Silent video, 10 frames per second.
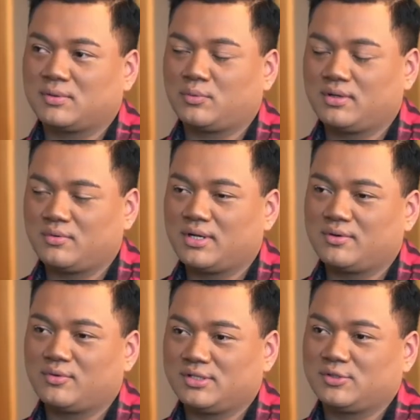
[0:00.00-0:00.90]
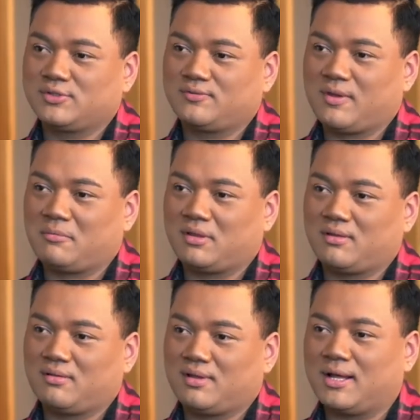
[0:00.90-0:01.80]
we're quite a religious family,
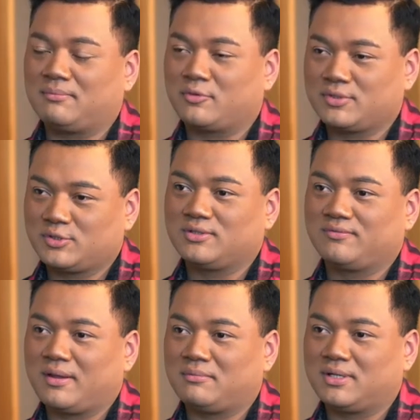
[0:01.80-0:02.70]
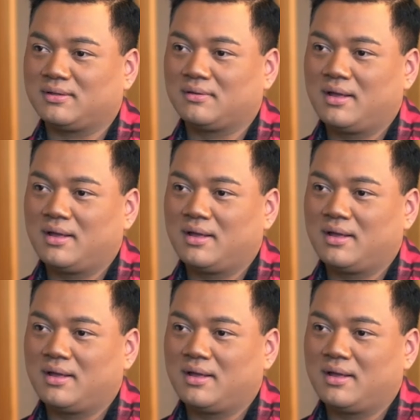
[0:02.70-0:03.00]
Christian family.